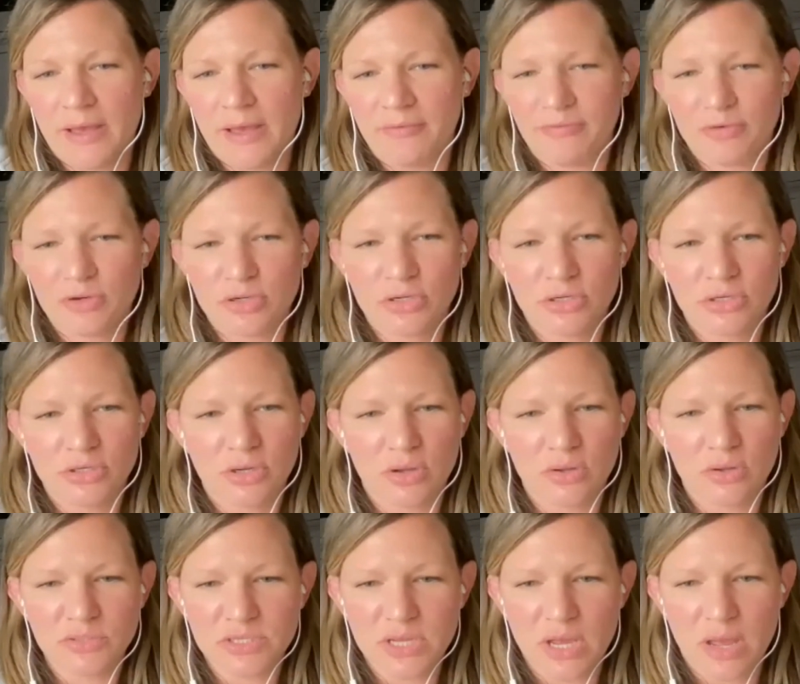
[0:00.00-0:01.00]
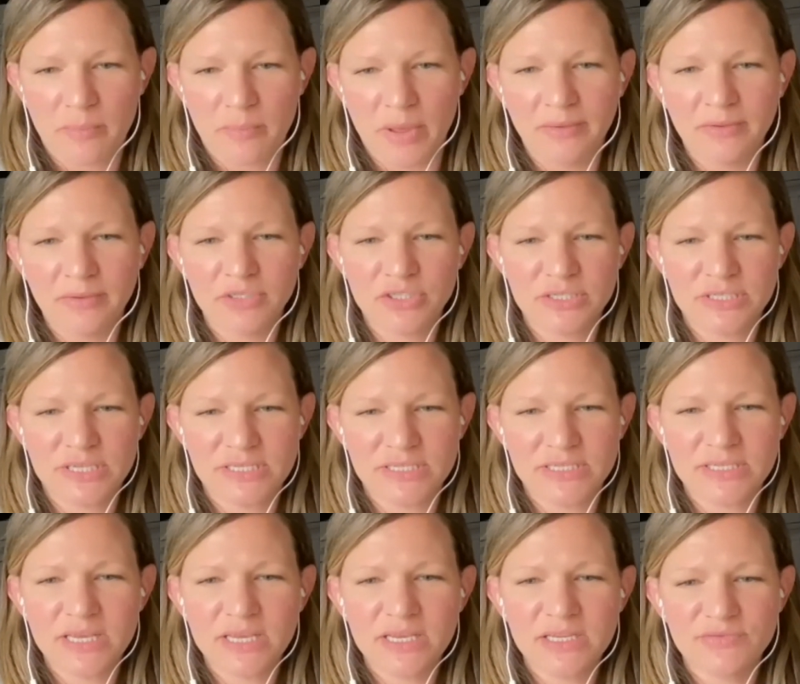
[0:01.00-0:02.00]
For Osama, she
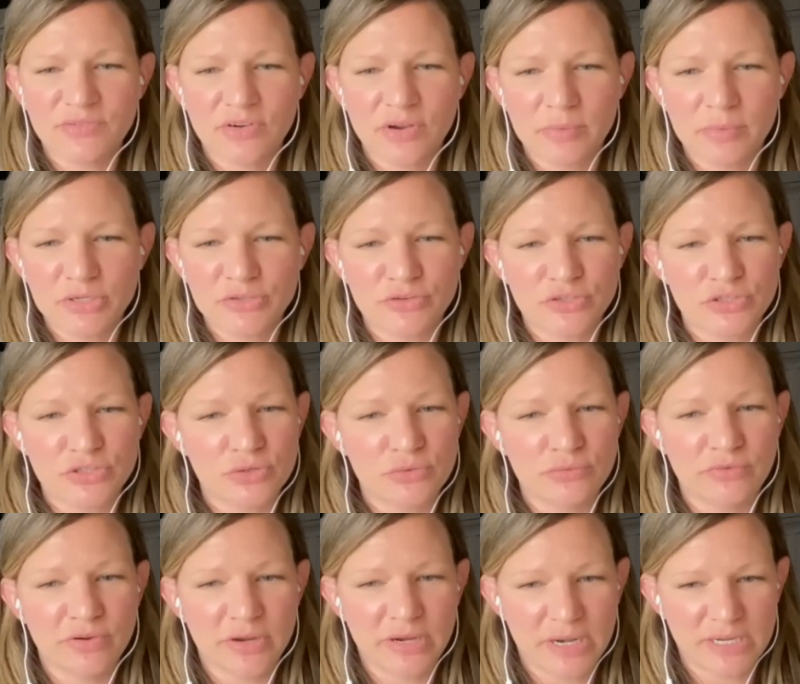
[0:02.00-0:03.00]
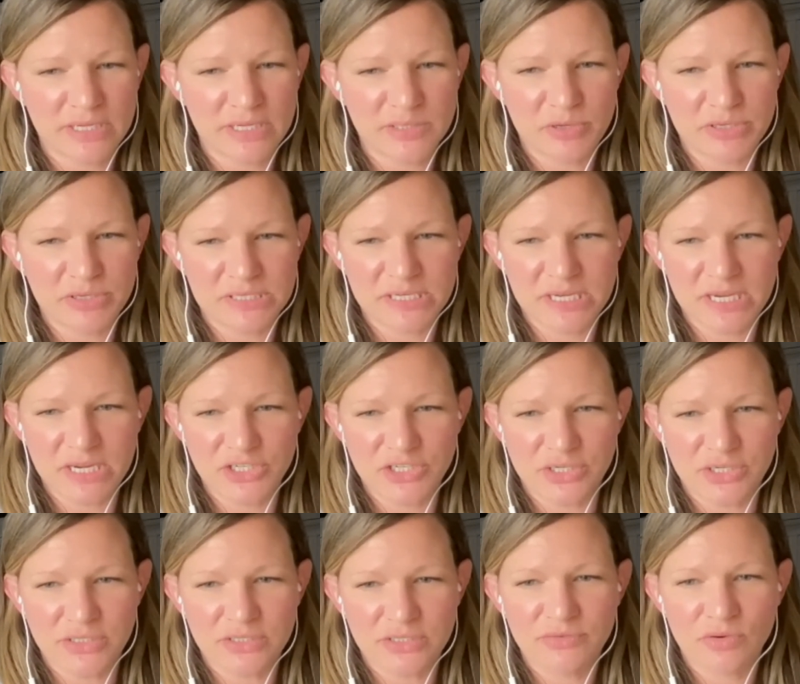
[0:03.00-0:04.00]
says, thanks very much for 2 very nice presentations.